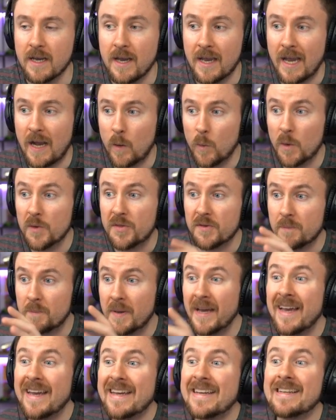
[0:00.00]
And with
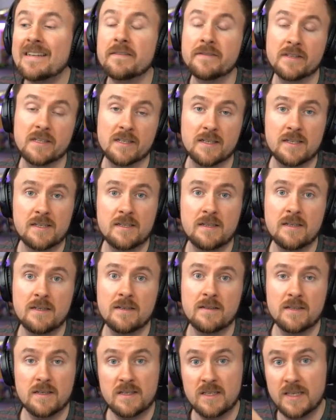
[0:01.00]
paying this
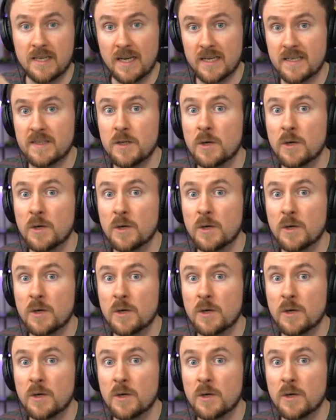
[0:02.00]
does